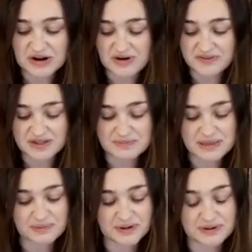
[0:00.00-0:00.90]
over the
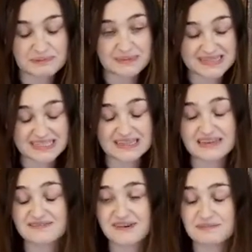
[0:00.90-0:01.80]
people, but to
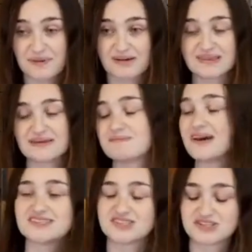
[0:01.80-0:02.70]
live among them
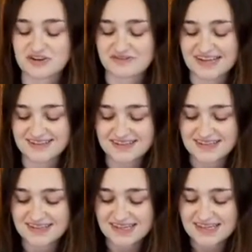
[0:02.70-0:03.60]
as a
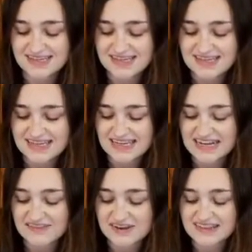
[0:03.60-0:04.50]
servant. In
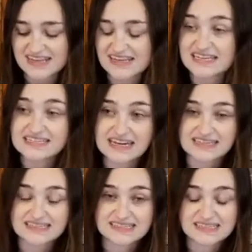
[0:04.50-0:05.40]
everything he
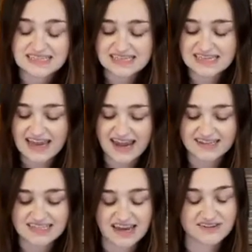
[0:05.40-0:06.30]
does, he
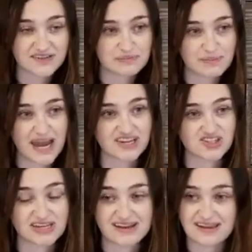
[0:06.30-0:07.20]
acts out of
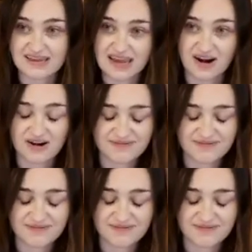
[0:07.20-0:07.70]
compassion and care.